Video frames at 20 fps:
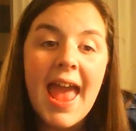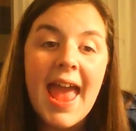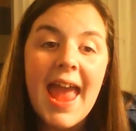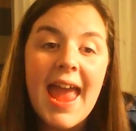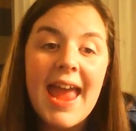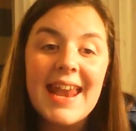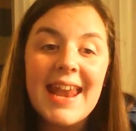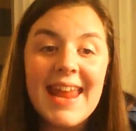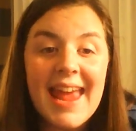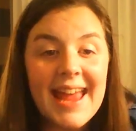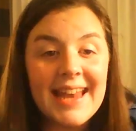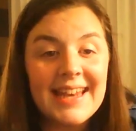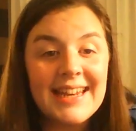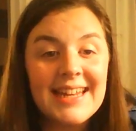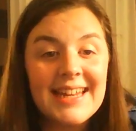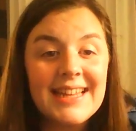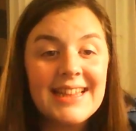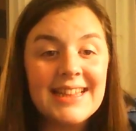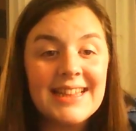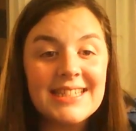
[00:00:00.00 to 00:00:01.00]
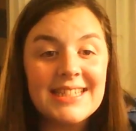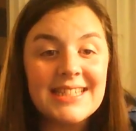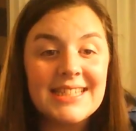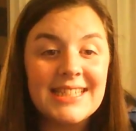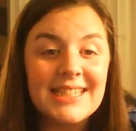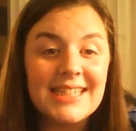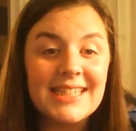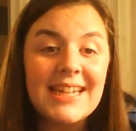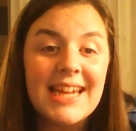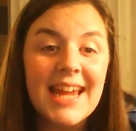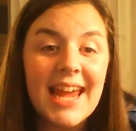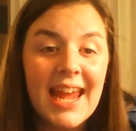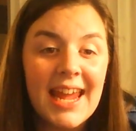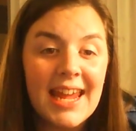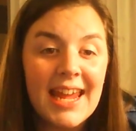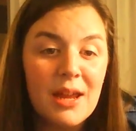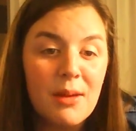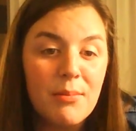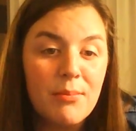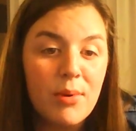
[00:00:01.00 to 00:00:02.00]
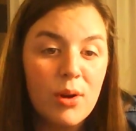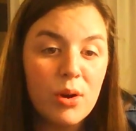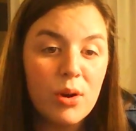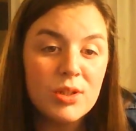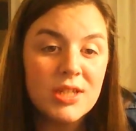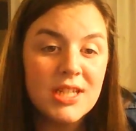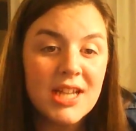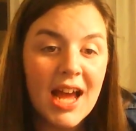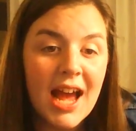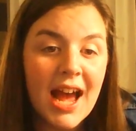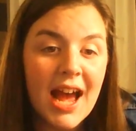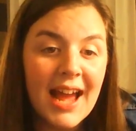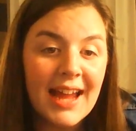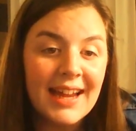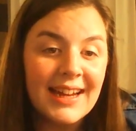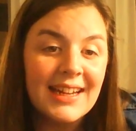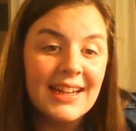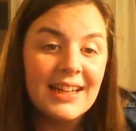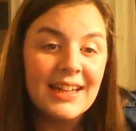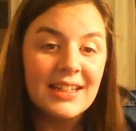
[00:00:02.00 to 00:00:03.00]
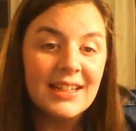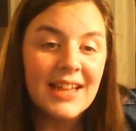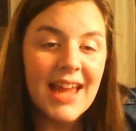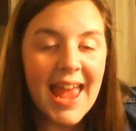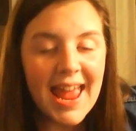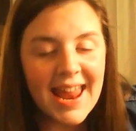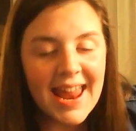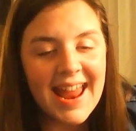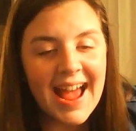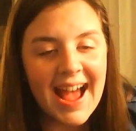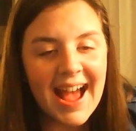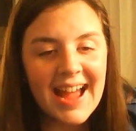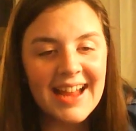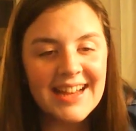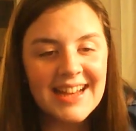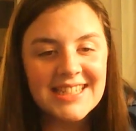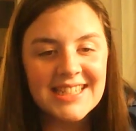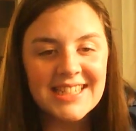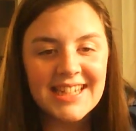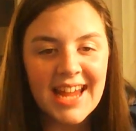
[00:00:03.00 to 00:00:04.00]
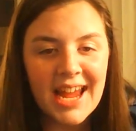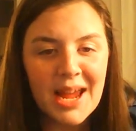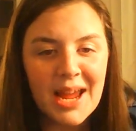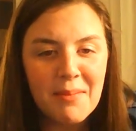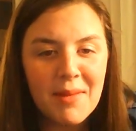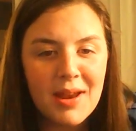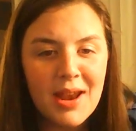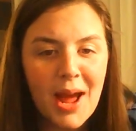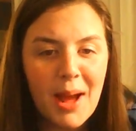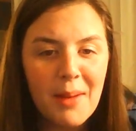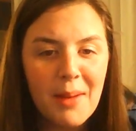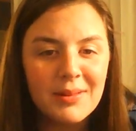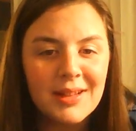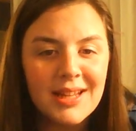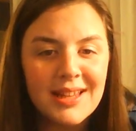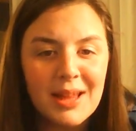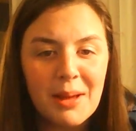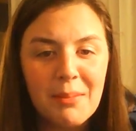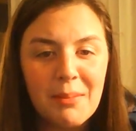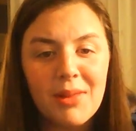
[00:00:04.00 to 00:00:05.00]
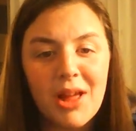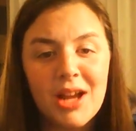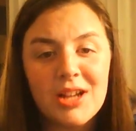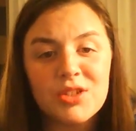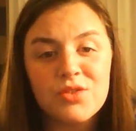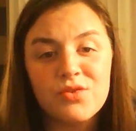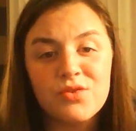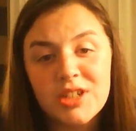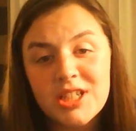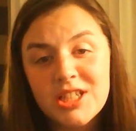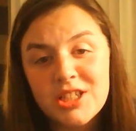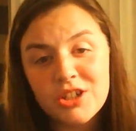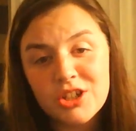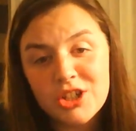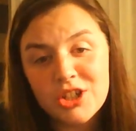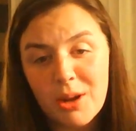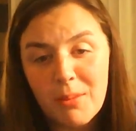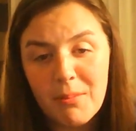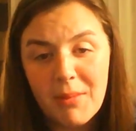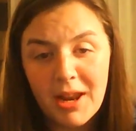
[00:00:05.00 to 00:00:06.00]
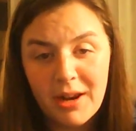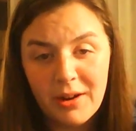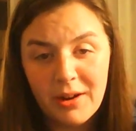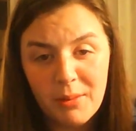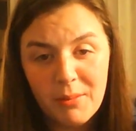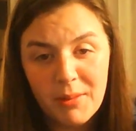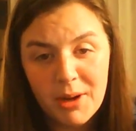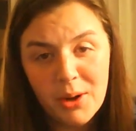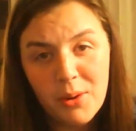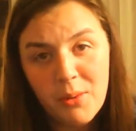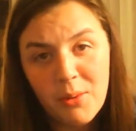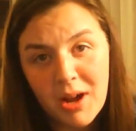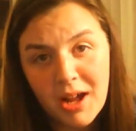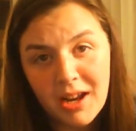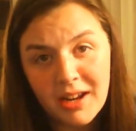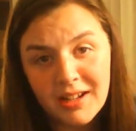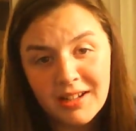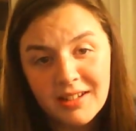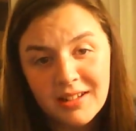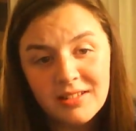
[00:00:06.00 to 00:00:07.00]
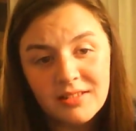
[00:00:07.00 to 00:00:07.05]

and ending the DEA-imposed NIDA monopoly that blocks research on medical marijuana.